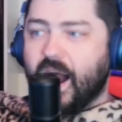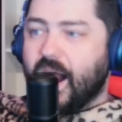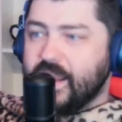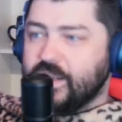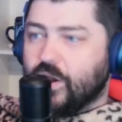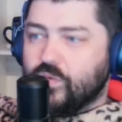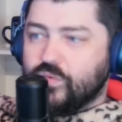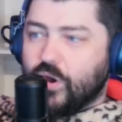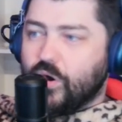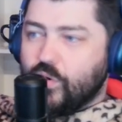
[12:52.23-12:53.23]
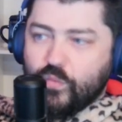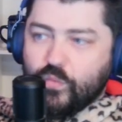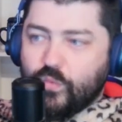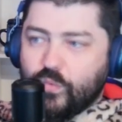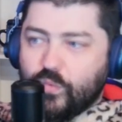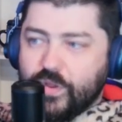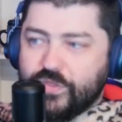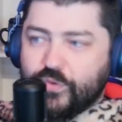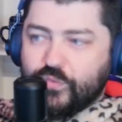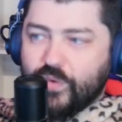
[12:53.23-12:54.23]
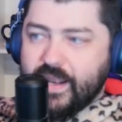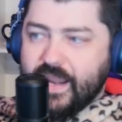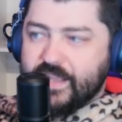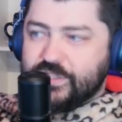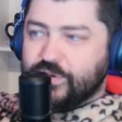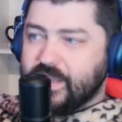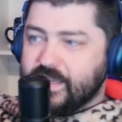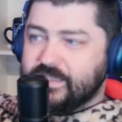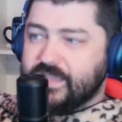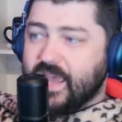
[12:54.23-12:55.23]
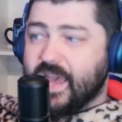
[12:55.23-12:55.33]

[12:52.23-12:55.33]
I don't know what the right answer is,